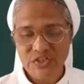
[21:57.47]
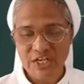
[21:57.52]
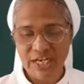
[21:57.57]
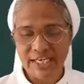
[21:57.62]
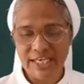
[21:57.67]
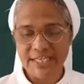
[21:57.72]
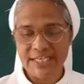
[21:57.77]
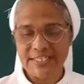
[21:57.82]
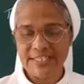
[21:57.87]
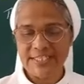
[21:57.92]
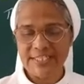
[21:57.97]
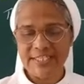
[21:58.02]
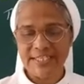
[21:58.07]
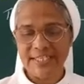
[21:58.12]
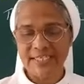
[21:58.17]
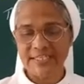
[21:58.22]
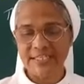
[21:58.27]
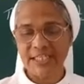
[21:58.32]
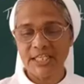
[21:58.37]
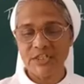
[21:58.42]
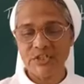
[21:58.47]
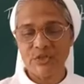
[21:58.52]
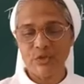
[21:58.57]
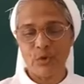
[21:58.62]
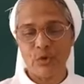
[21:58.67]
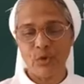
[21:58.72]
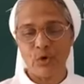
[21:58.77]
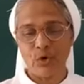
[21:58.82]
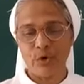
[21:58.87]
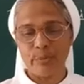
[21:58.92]
challenging
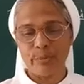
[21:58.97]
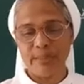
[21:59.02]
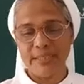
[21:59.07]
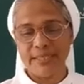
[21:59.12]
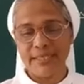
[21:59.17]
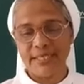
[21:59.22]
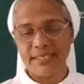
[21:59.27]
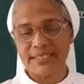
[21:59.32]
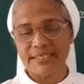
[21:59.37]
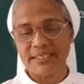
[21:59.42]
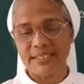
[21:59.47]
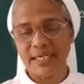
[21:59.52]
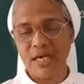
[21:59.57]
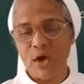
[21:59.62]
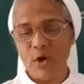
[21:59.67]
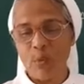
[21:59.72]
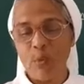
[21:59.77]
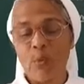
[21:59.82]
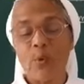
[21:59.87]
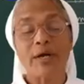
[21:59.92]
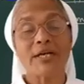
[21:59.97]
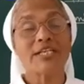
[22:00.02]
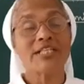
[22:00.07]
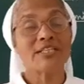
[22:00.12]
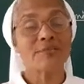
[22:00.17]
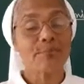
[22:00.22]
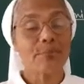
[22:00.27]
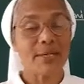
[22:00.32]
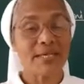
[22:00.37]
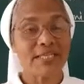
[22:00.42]
job is
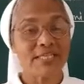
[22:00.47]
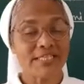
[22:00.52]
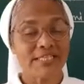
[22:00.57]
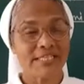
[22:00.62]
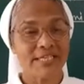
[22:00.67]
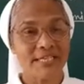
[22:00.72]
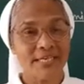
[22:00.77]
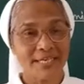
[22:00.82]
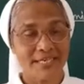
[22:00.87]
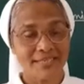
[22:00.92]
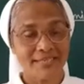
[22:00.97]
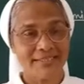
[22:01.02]
one's pleasure.